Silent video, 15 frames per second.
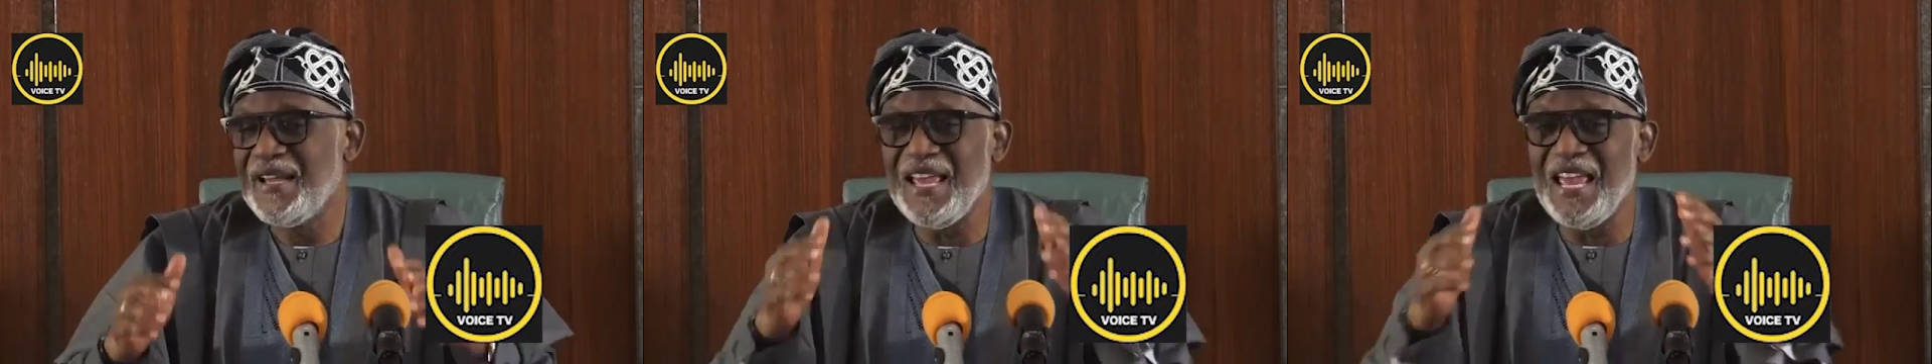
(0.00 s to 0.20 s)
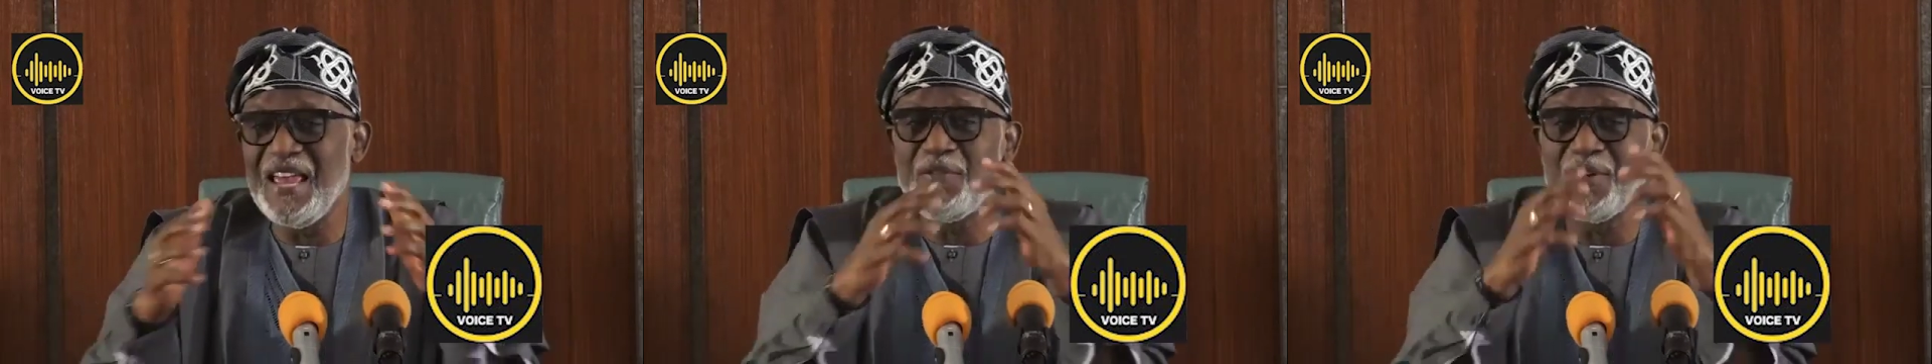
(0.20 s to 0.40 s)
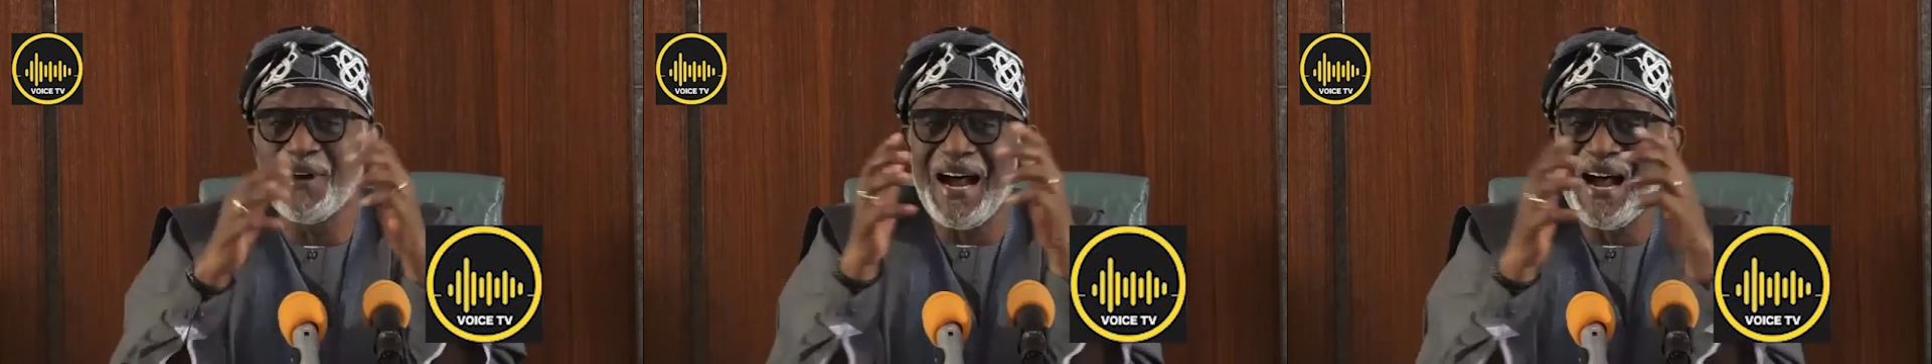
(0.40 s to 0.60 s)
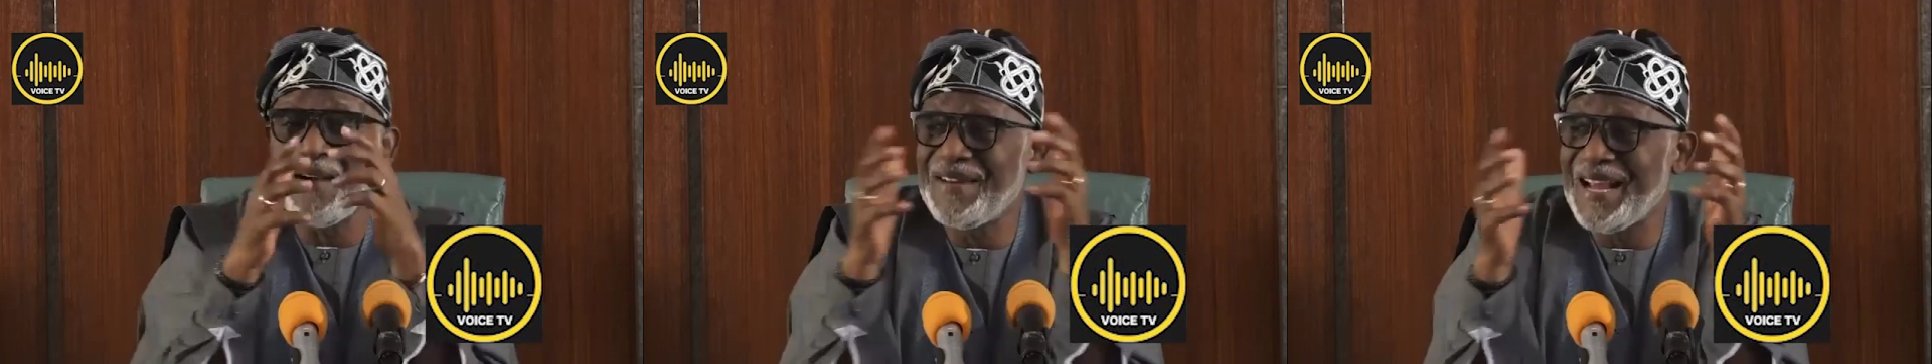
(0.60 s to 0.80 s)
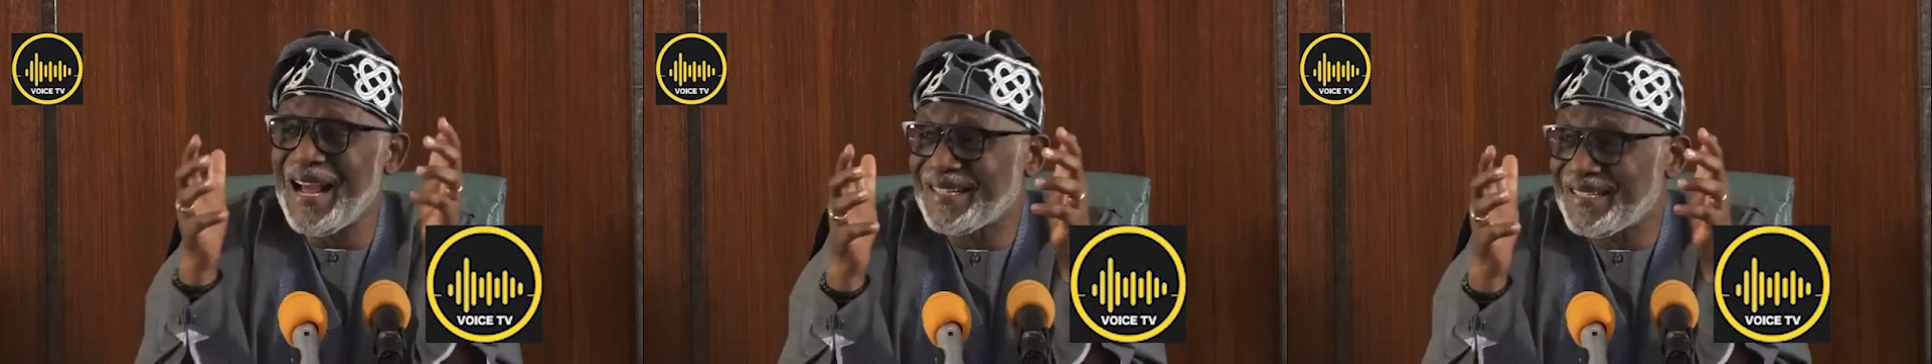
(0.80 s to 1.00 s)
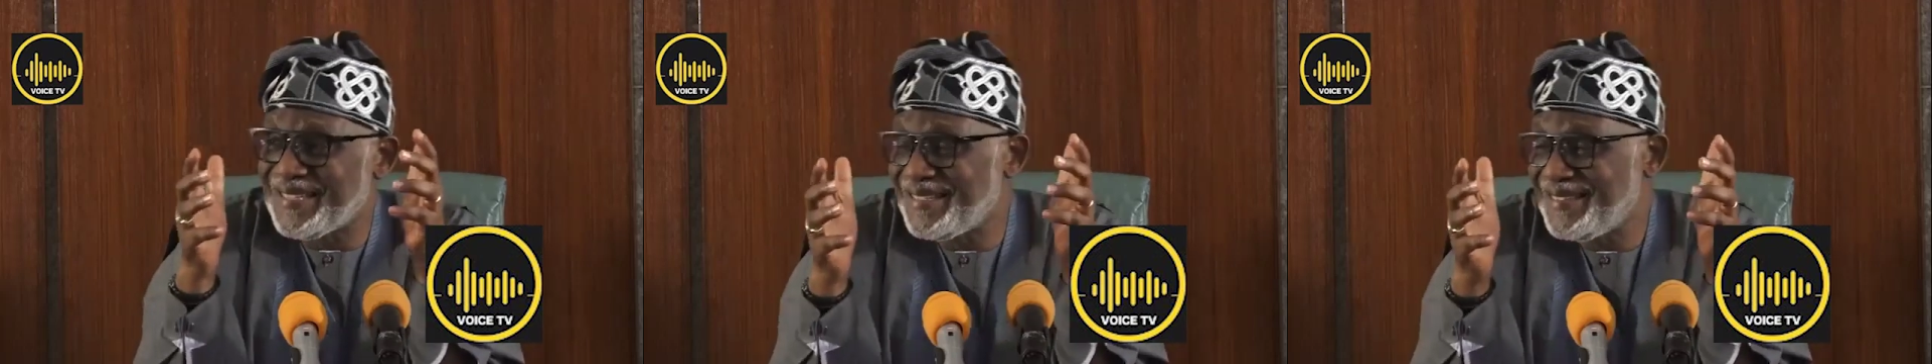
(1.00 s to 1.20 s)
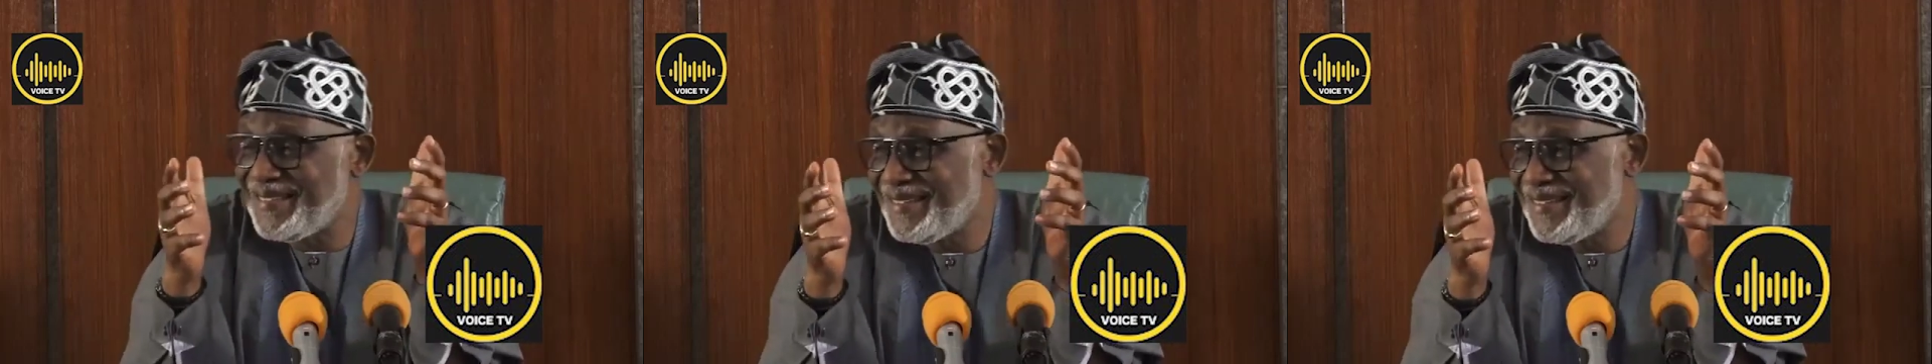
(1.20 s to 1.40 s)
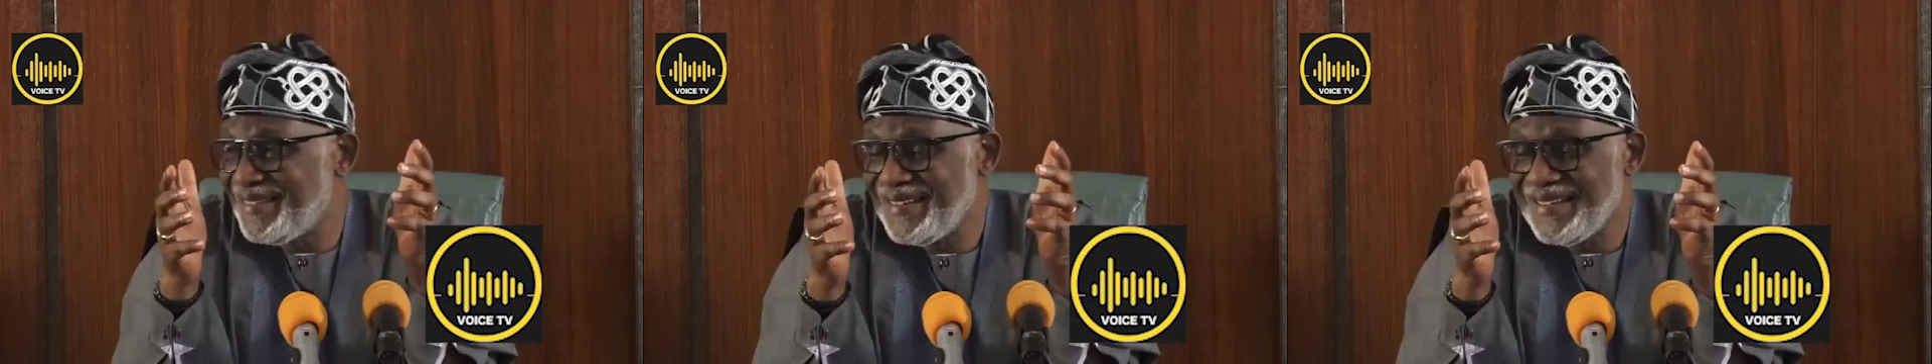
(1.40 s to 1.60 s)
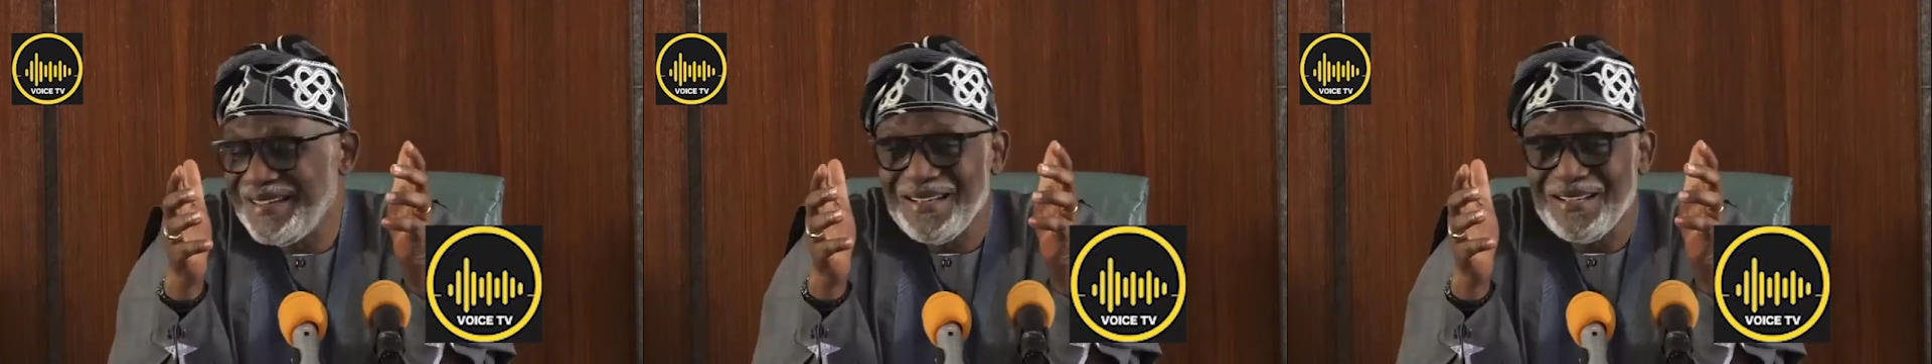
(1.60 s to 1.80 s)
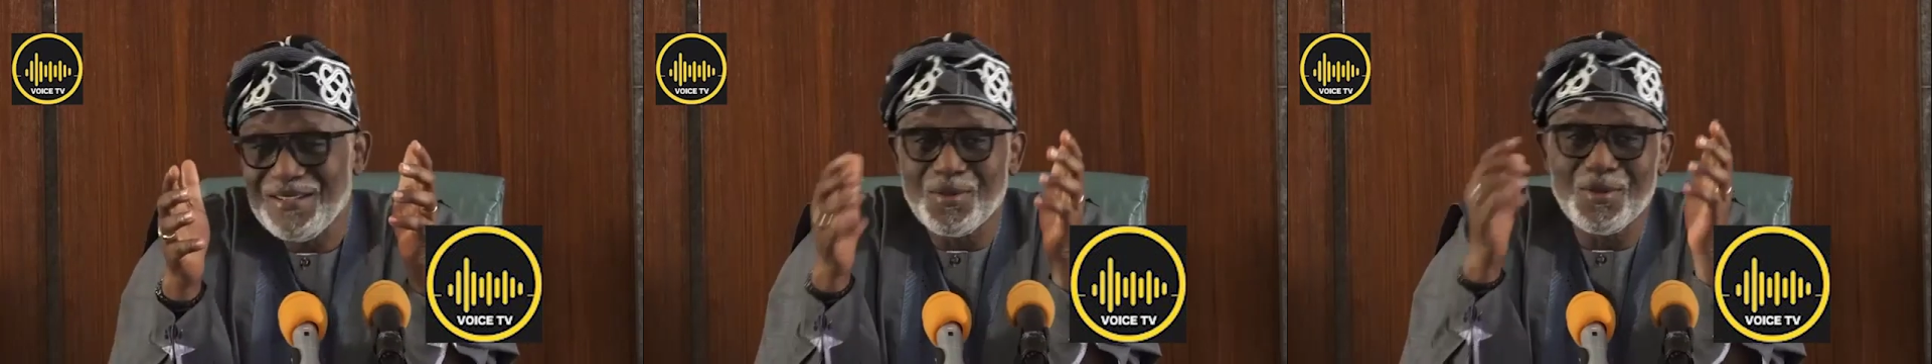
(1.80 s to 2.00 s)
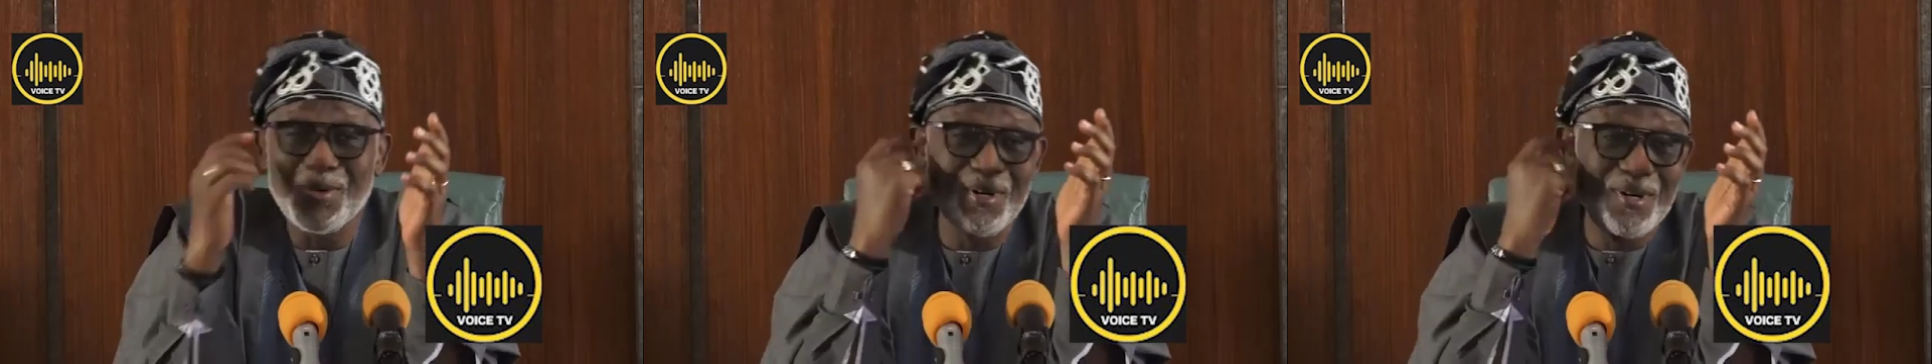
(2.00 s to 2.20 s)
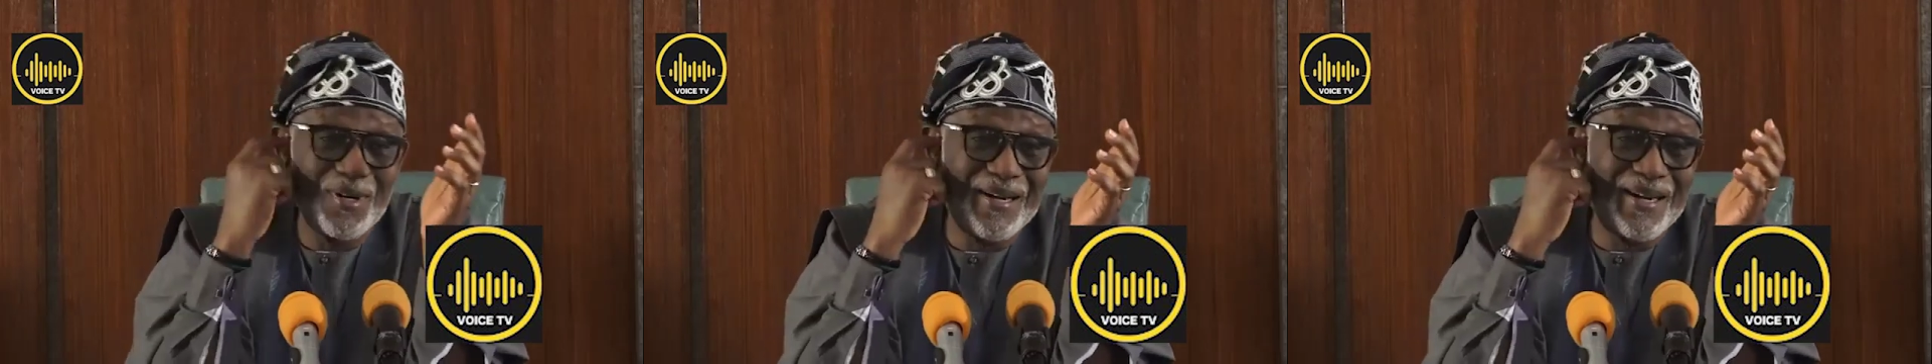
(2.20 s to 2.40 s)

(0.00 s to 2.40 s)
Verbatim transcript: if you have that, so